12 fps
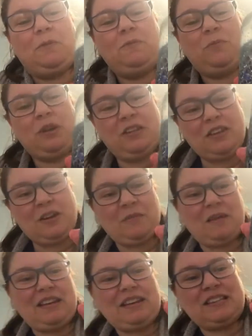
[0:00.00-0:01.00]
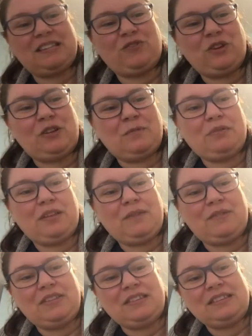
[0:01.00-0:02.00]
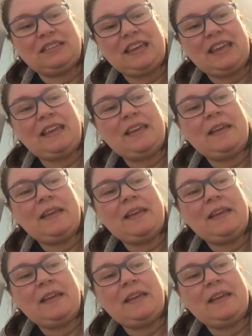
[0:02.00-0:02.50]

put it there on my desk for you to play with and see.